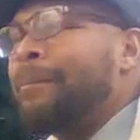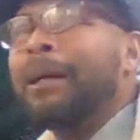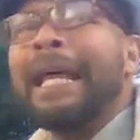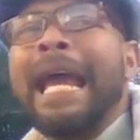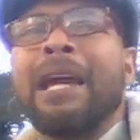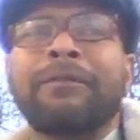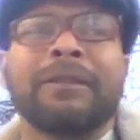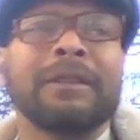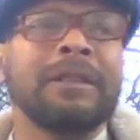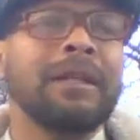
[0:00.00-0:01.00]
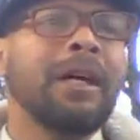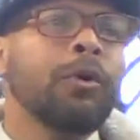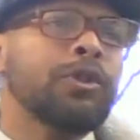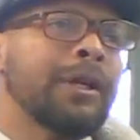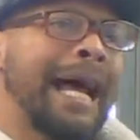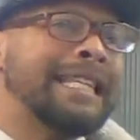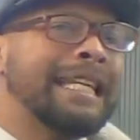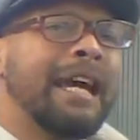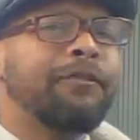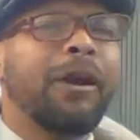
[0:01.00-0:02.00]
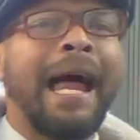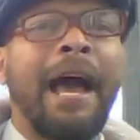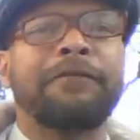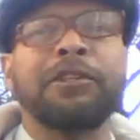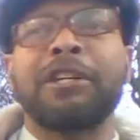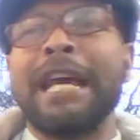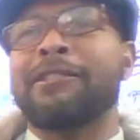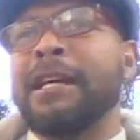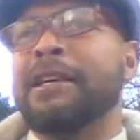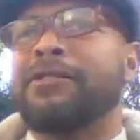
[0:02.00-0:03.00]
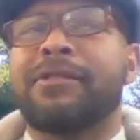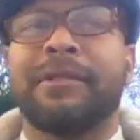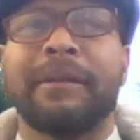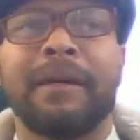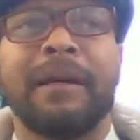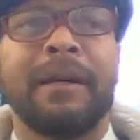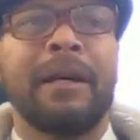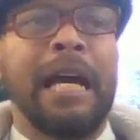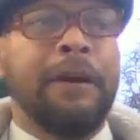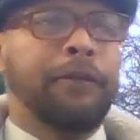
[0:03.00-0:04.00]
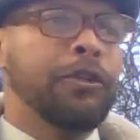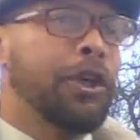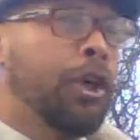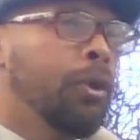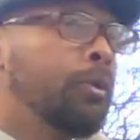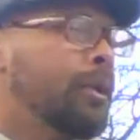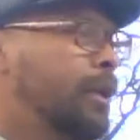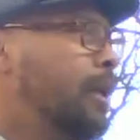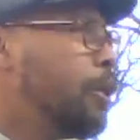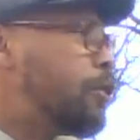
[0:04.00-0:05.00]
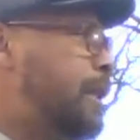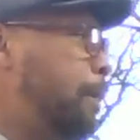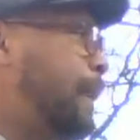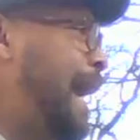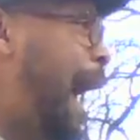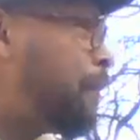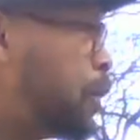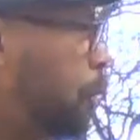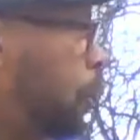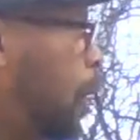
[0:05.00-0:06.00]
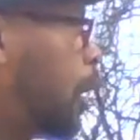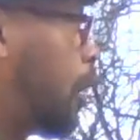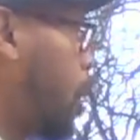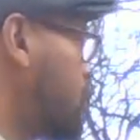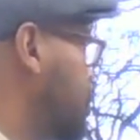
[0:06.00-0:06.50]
believe? Would you like to give your life to Jesus? If you do, you simply have to close